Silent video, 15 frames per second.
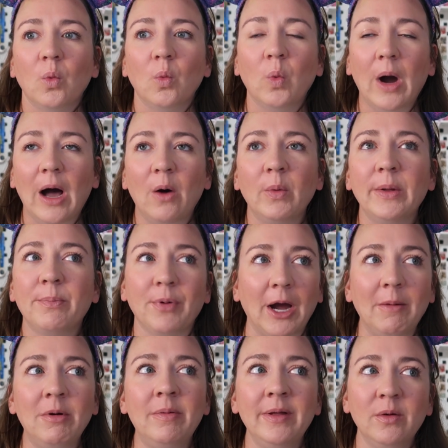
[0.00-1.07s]
while we
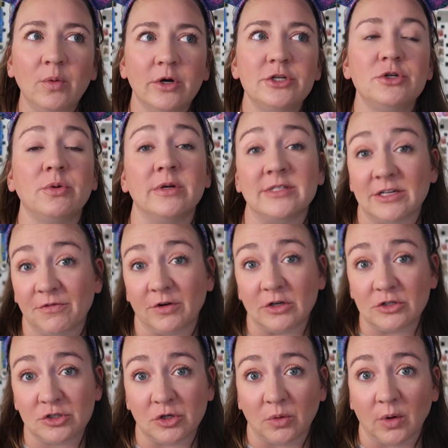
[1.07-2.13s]
probably would do a
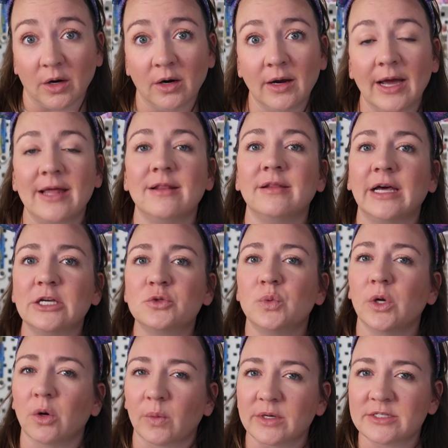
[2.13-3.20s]
different tour unless
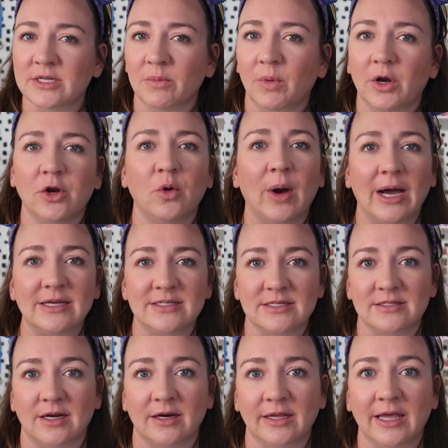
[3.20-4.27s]
we were with someone who
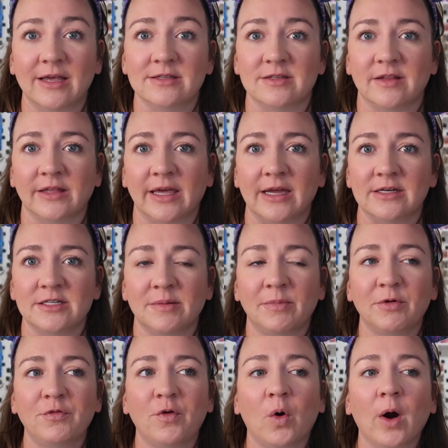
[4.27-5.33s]
hasn't done Keys of the Kingdom
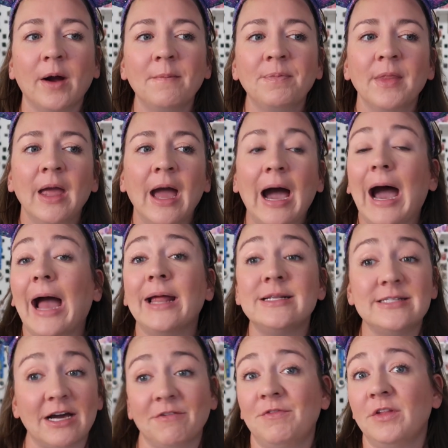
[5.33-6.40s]
before, I
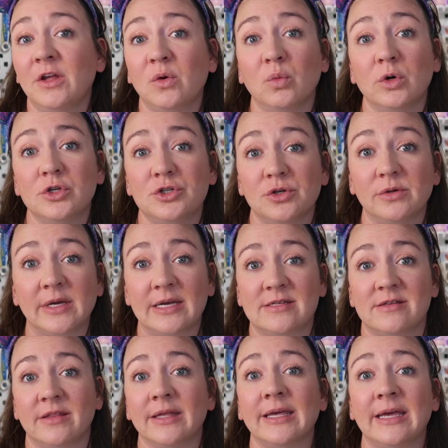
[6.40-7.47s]
definitely would do
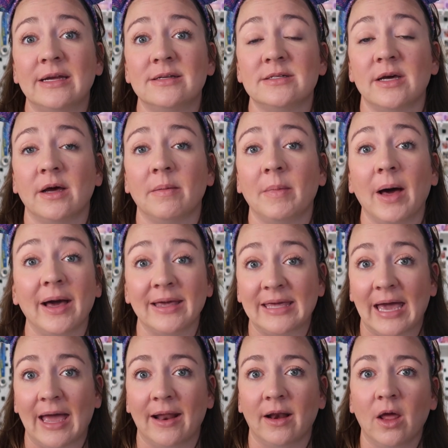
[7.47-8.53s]
Keys of the Kingdom
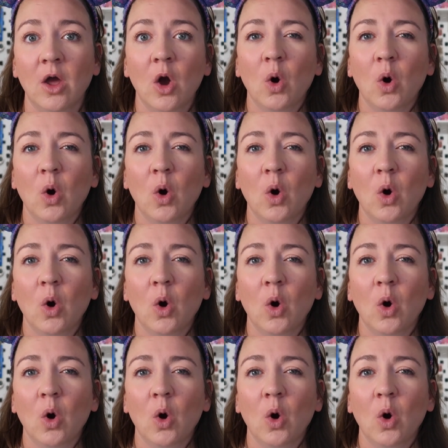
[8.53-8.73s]
again.